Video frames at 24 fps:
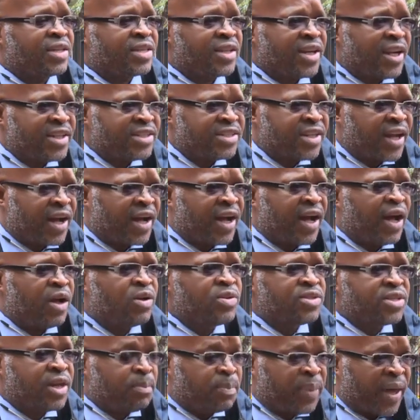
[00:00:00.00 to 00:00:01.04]
trust
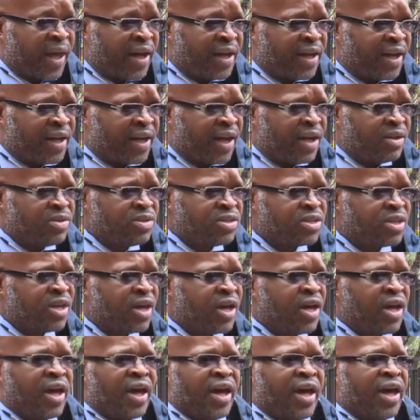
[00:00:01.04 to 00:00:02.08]
accounts and bank accounts.
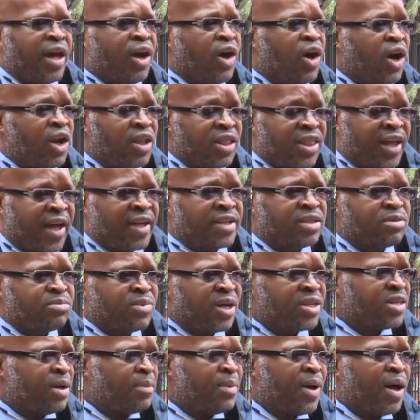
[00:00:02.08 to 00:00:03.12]
Uh, all that
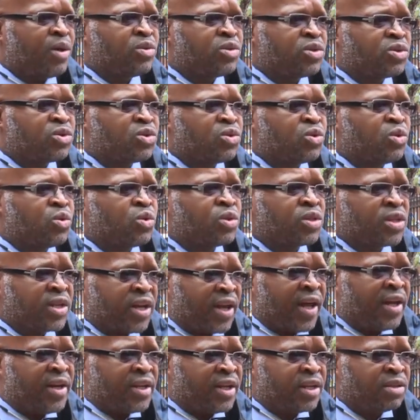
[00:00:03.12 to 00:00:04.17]
must amount to
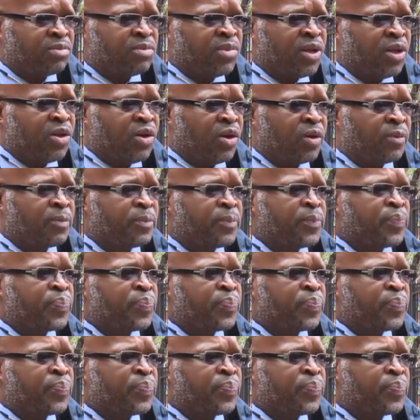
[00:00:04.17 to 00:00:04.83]
300 million.